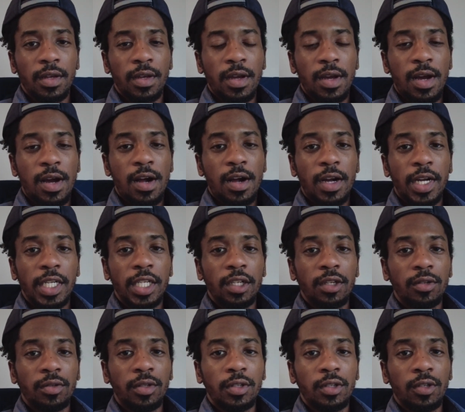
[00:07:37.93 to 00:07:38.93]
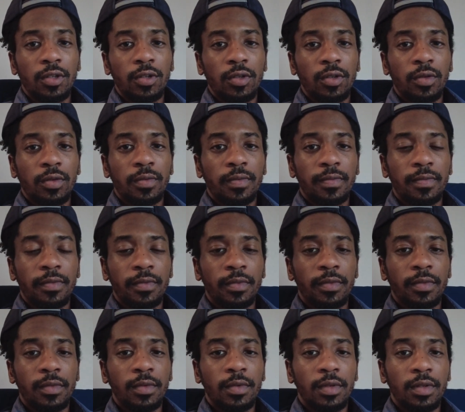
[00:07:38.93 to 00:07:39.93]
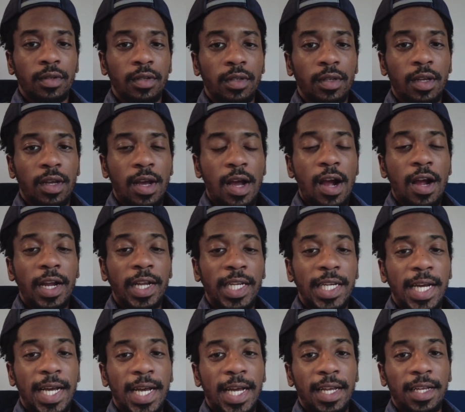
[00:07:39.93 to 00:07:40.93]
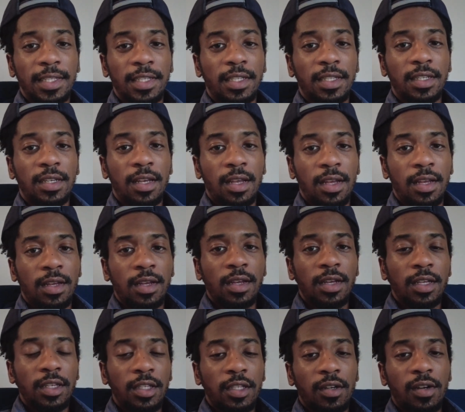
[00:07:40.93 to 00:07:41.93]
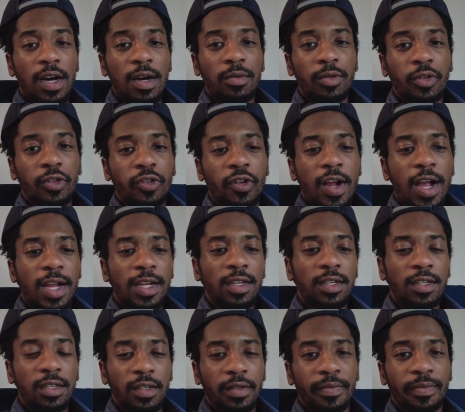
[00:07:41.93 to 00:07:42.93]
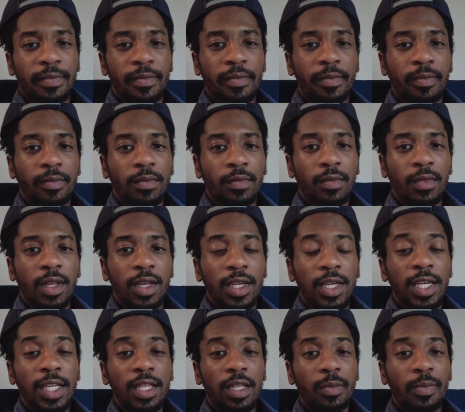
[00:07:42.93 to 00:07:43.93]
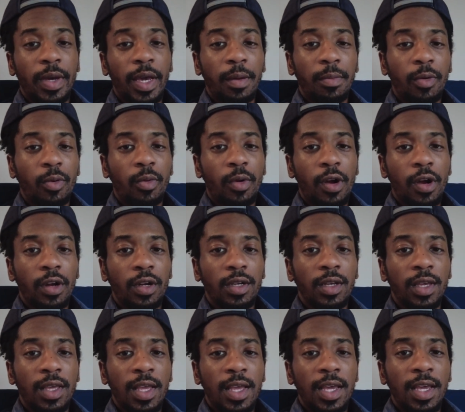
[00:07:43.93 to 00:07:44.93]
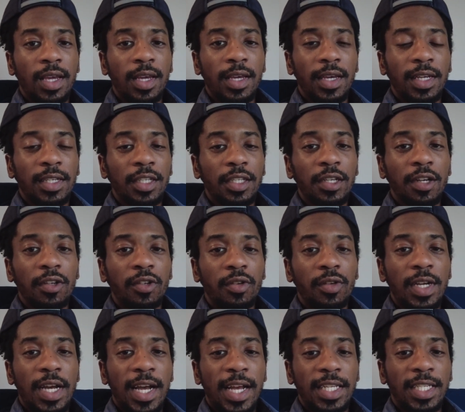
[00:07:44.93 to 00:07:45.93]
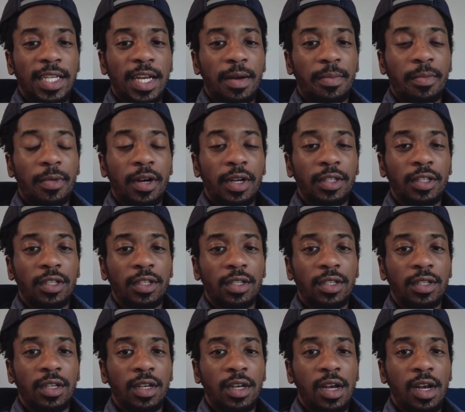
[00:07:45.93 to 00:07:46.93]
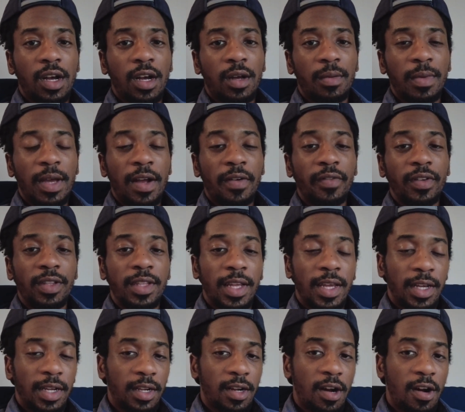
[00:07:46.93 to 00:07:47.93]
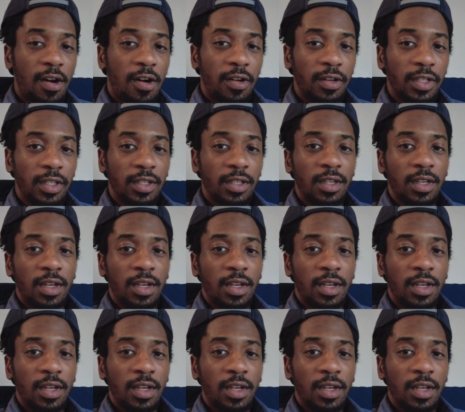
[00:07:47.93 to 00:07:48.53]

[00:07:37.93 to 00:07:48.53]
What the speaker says: Alright YouTube, alright guys, so I was trying to get the paperwork and show you guys how much everything costs,